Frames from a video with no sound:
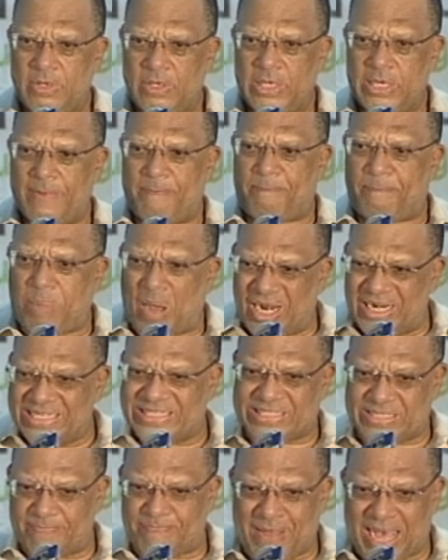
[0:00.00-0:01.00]
the
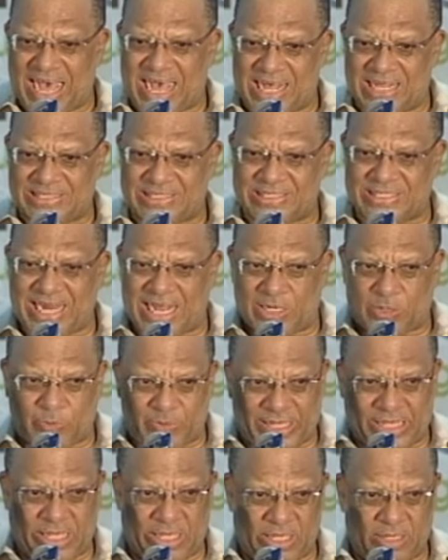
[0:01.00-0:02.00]
policy paths that
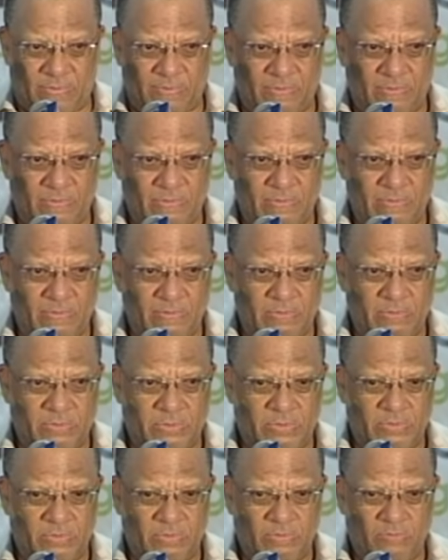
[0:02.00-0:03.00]
we
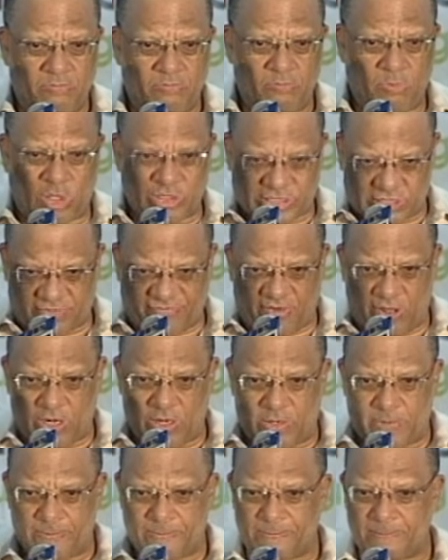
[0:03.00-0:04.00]
must
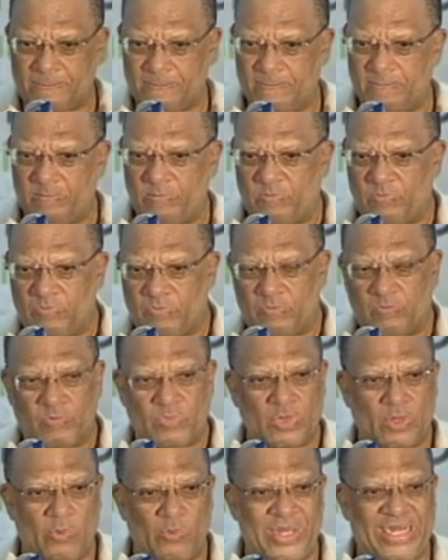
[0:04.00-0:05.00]
follow.
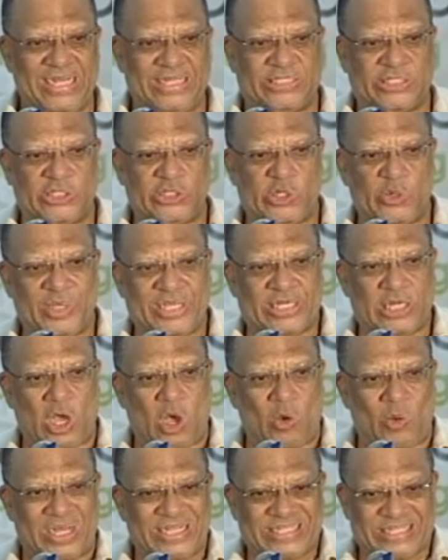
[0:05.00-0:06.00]
We need to do it
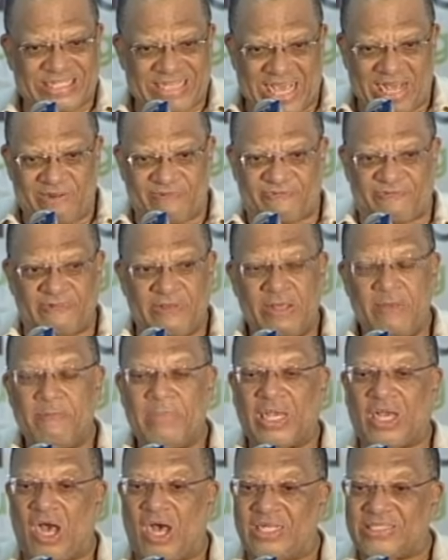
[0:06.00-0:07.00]
ourselves
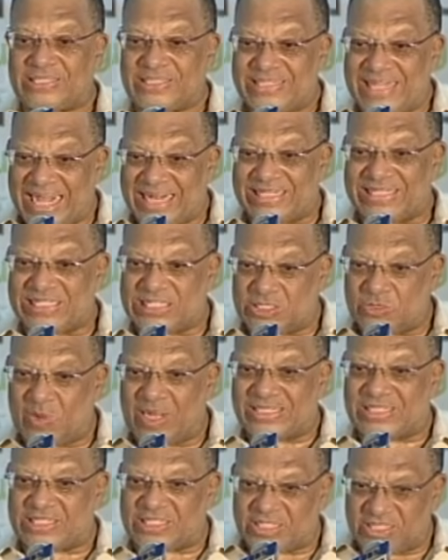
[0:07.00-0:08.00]
because that is
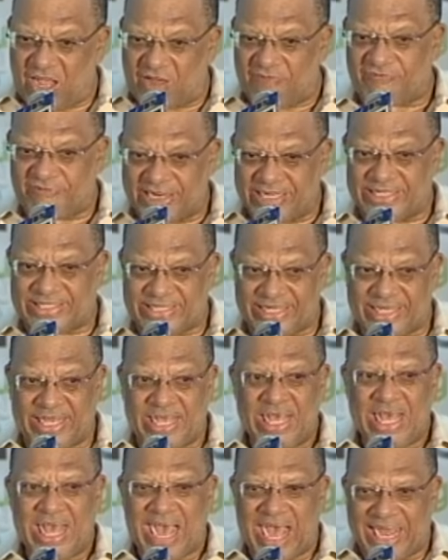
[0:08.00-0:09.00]
what sovereignty
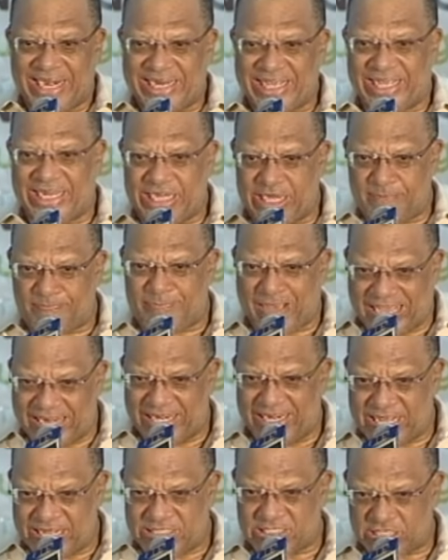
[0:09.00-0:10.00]
and
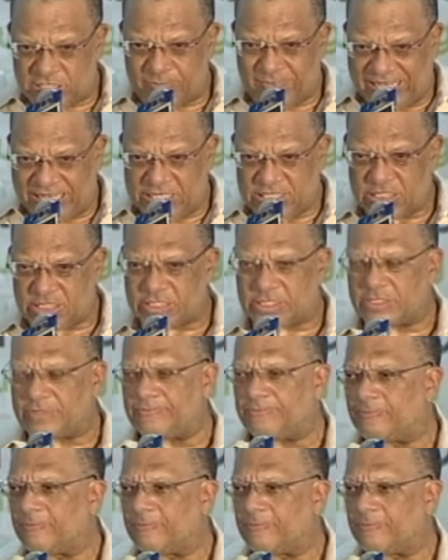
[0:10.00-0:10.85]
independence means.